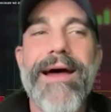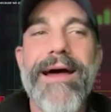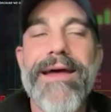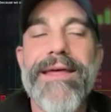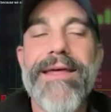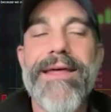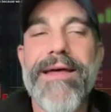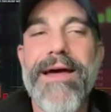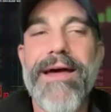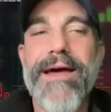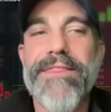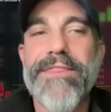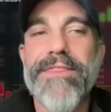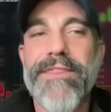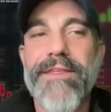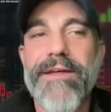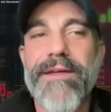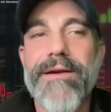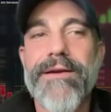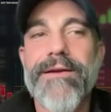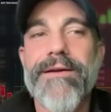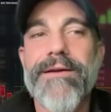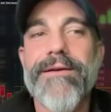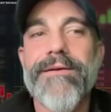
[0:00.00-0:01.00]
I
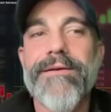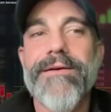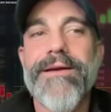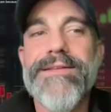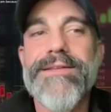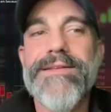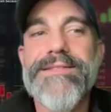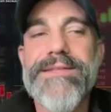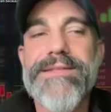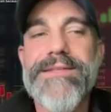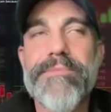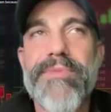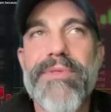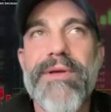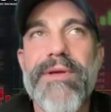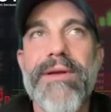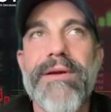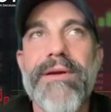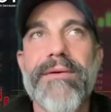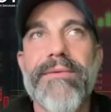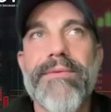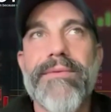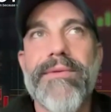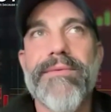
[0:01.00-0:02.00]
think it's
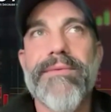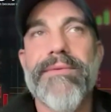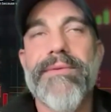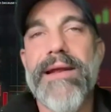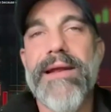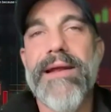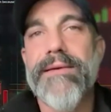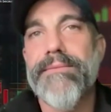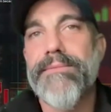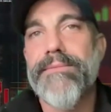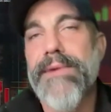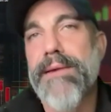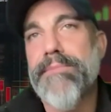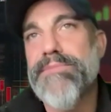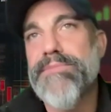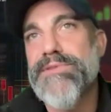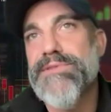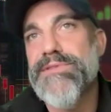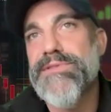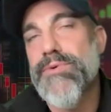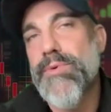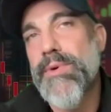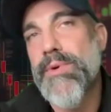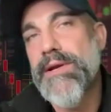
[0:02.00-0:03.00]
something that
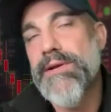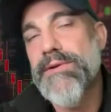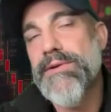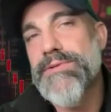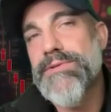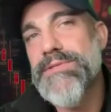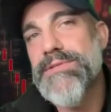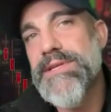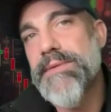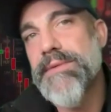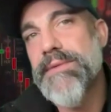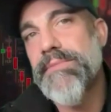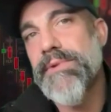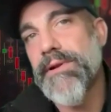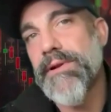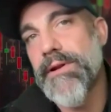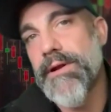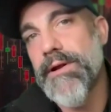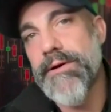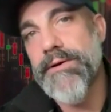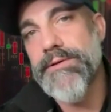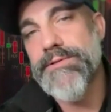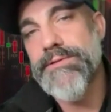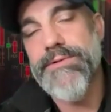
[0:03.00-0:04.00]
comes quicker to some and
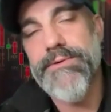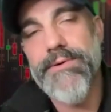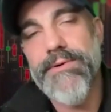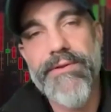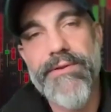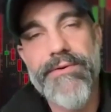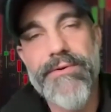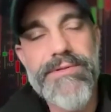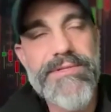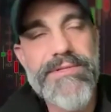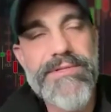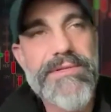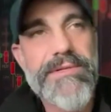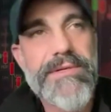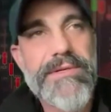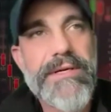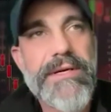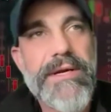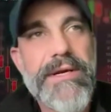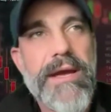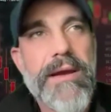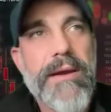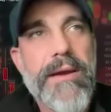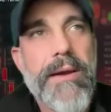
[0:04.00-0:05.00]
longer to others.
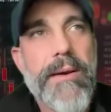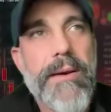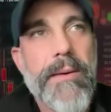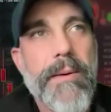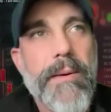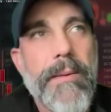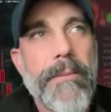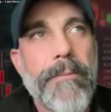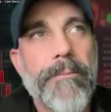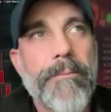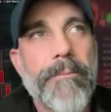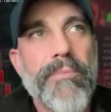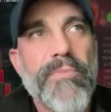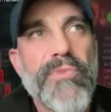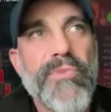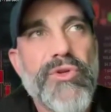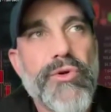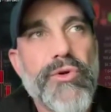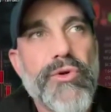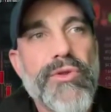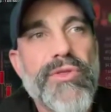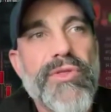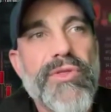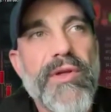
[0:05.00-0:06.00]

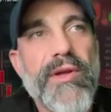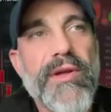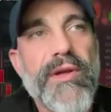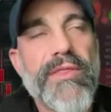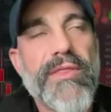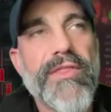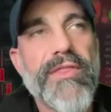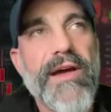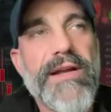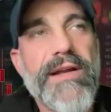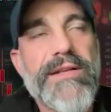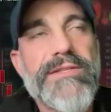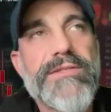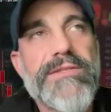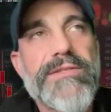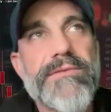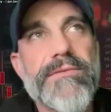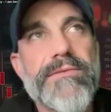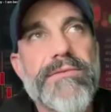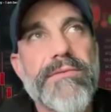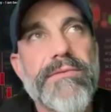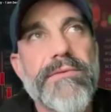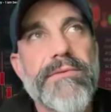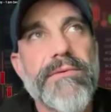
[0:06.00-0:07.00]
Do you think that
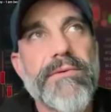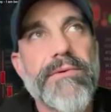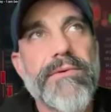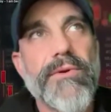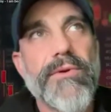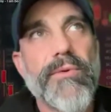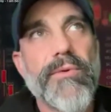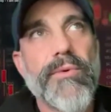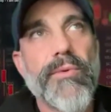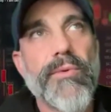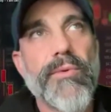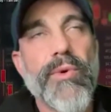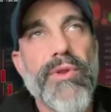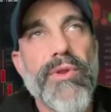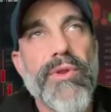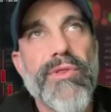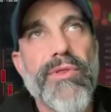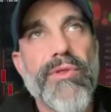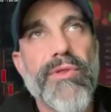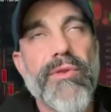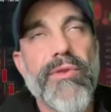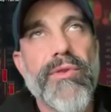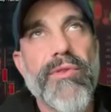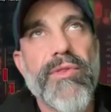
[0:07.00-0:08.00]

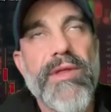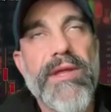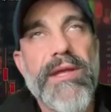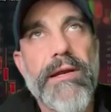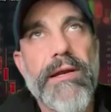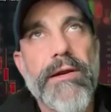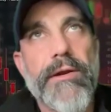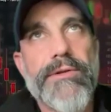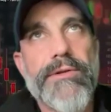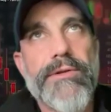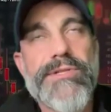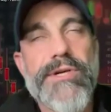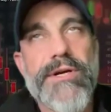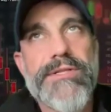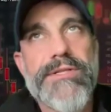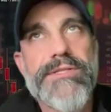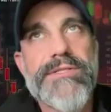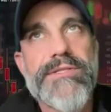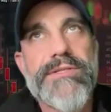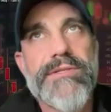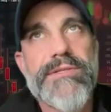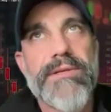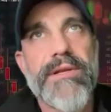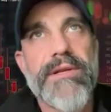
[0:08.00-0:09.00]
with the yellow
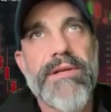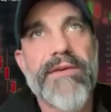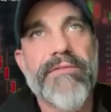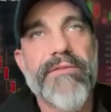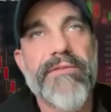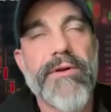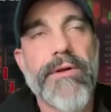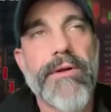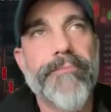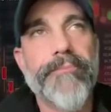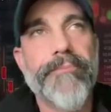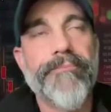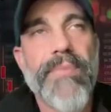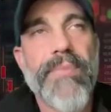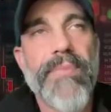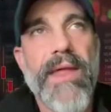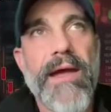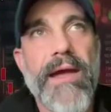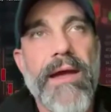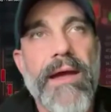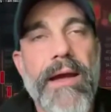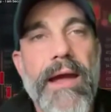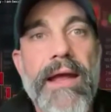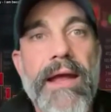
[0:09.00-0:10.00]
dots level
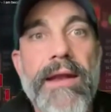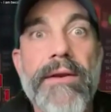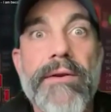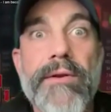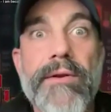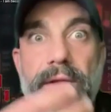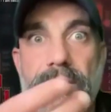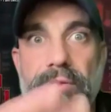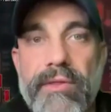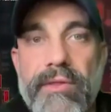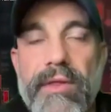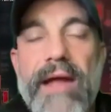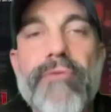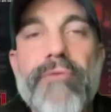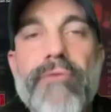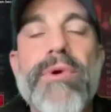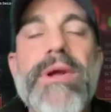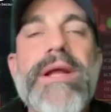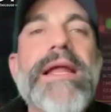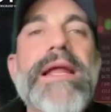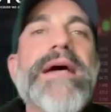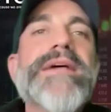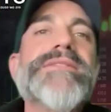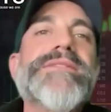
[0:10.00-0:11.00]
and that
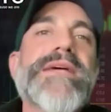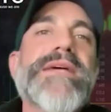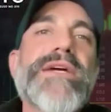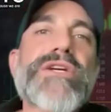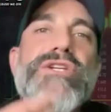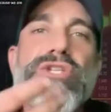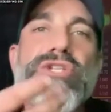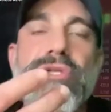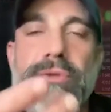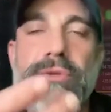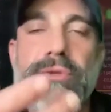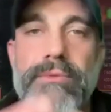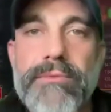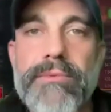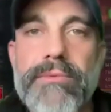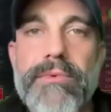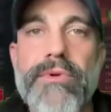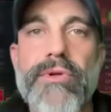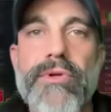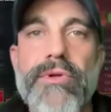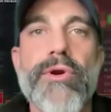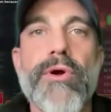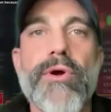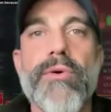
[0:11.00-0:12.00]
realization,
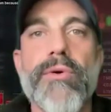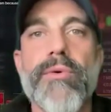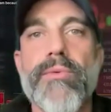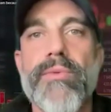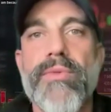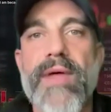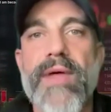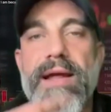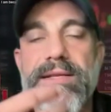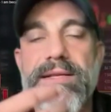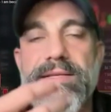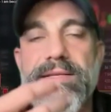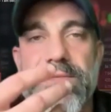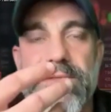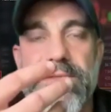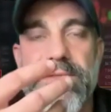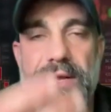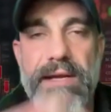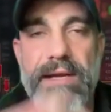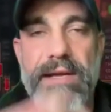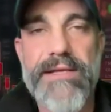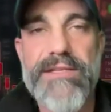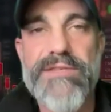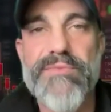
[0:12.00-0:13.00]
you know, that
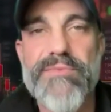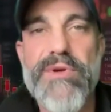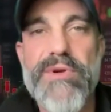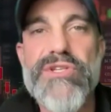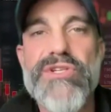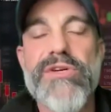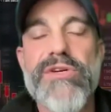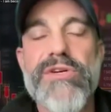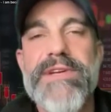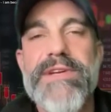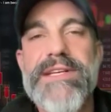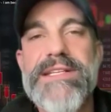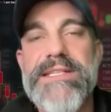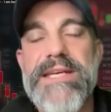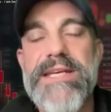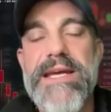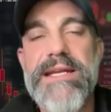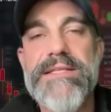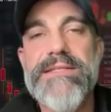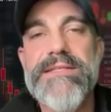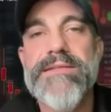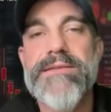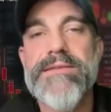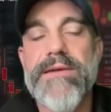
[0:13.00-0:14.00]
expression of
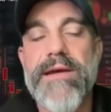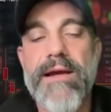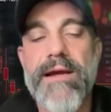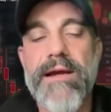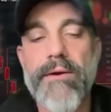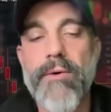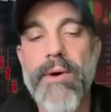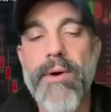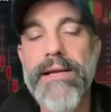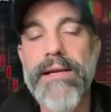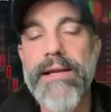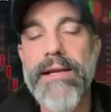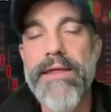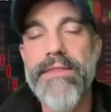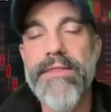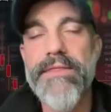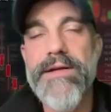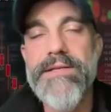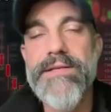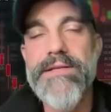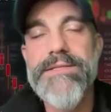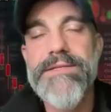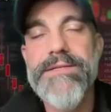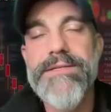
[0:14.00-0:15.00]
intent, I quite like
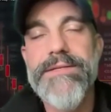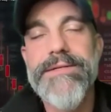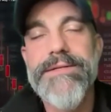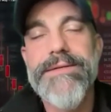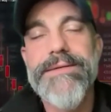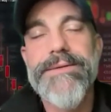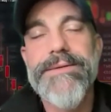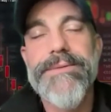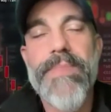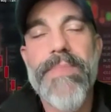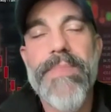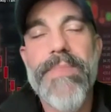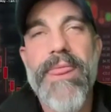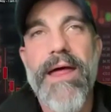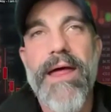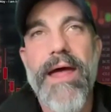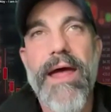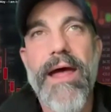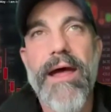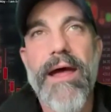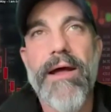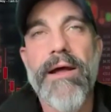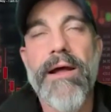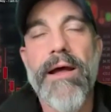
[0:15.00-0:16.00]

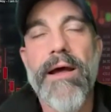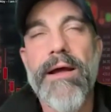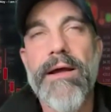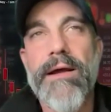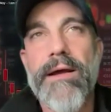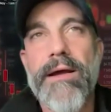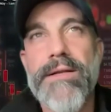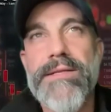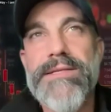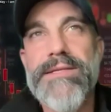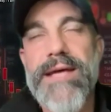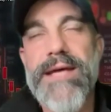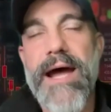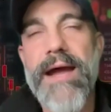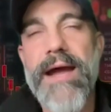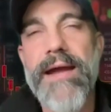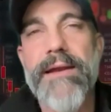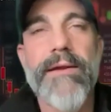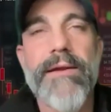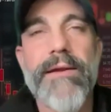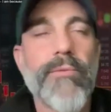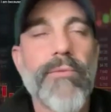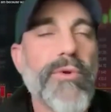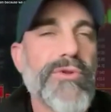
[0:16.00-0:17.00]
that,
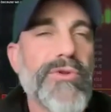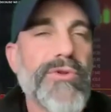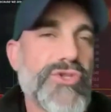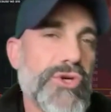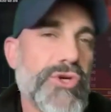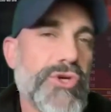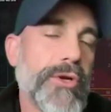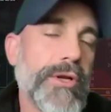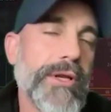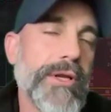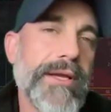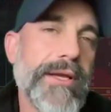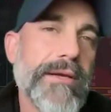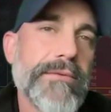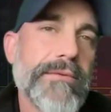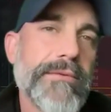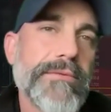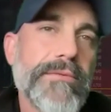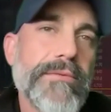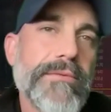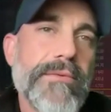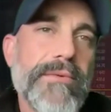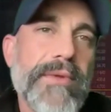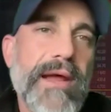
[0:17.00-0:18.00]
tied in with journaling,
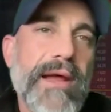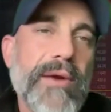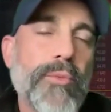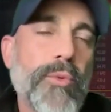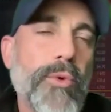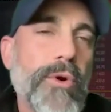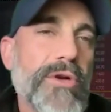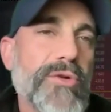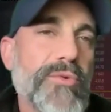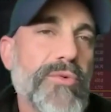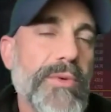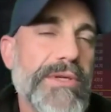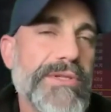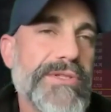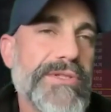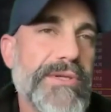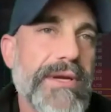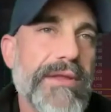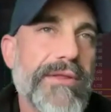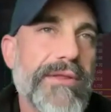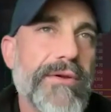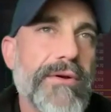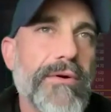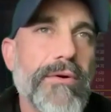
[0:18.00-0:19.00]
that worked well
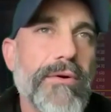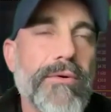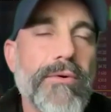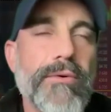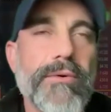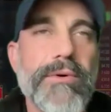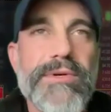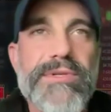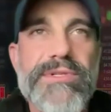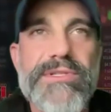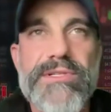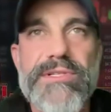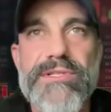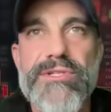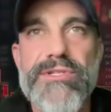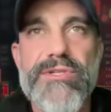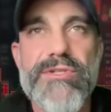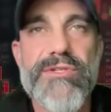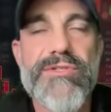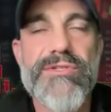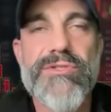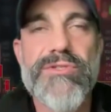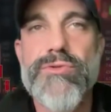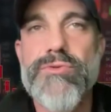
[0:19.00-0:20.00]
together? Or is it
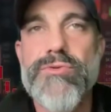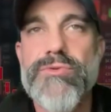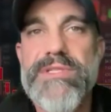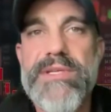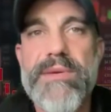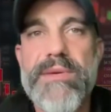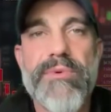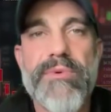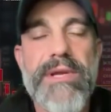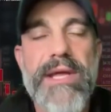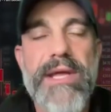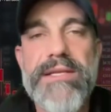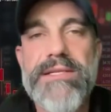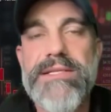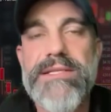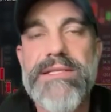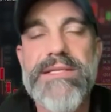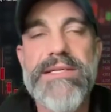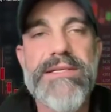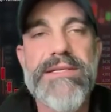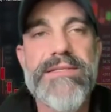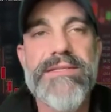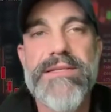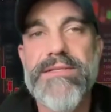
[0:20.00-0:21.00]
just two separate
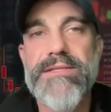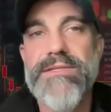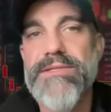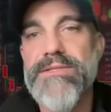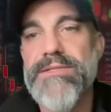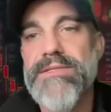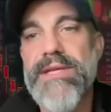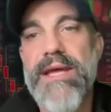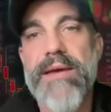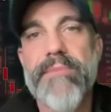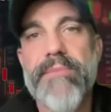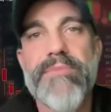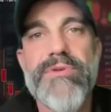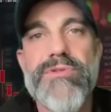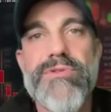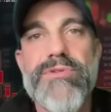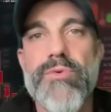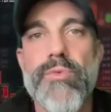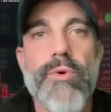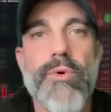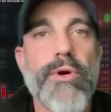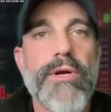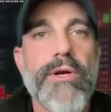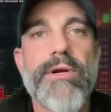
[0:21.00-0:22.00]
entities that just happen
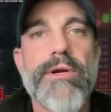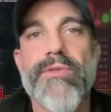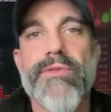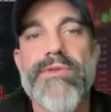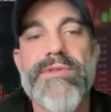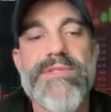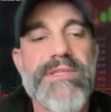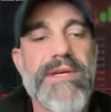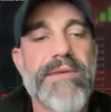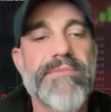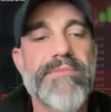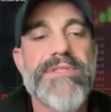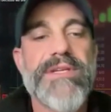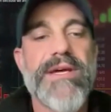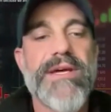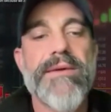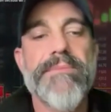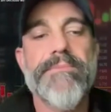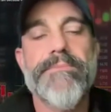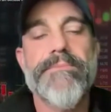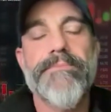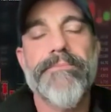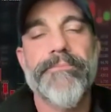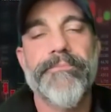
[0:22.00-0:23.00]
to work at the same
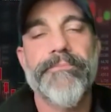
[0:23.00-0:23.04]
time?